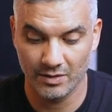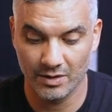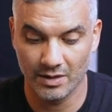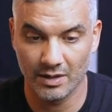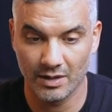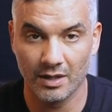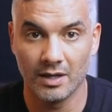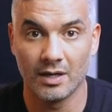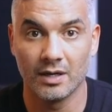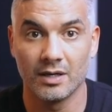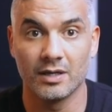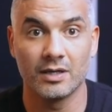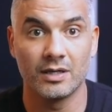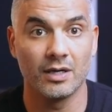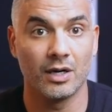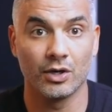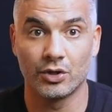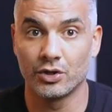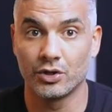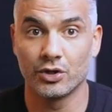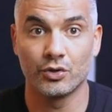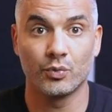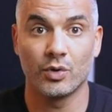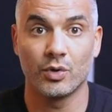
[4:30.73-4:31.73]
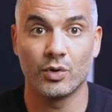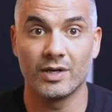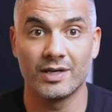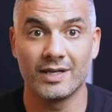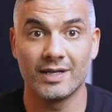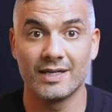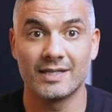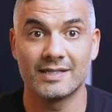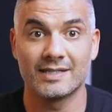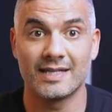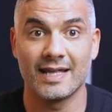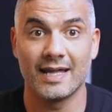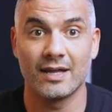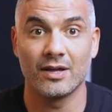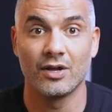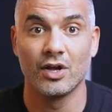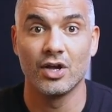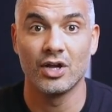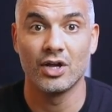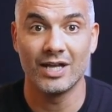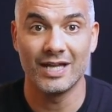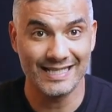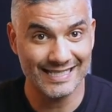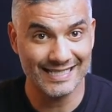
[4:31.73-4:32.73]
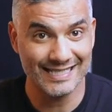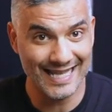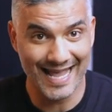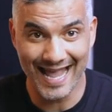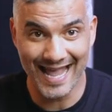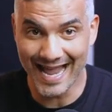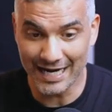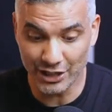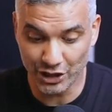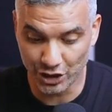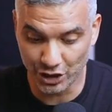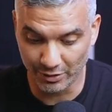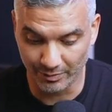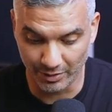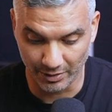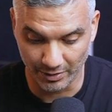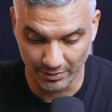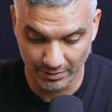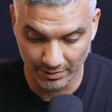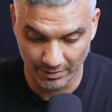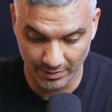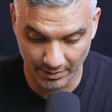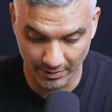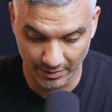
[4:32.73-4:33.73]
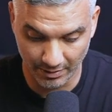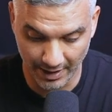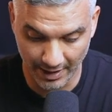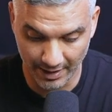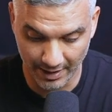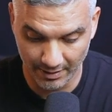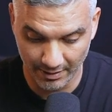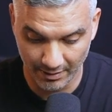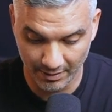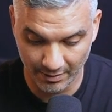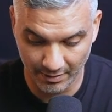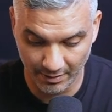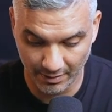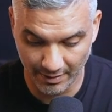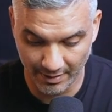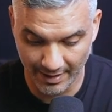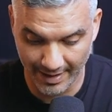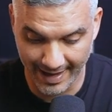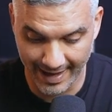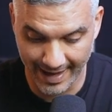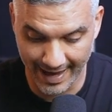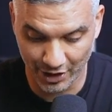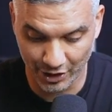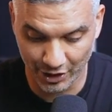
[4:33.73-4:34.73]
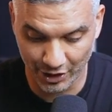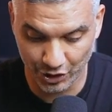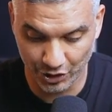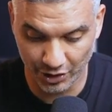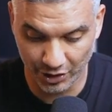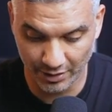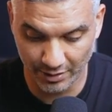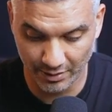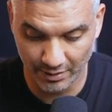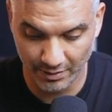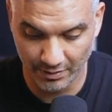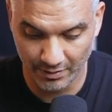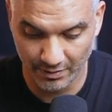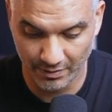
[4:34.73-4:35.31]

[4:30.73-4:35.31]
A good one is that it's actionable. Okay. Actionable,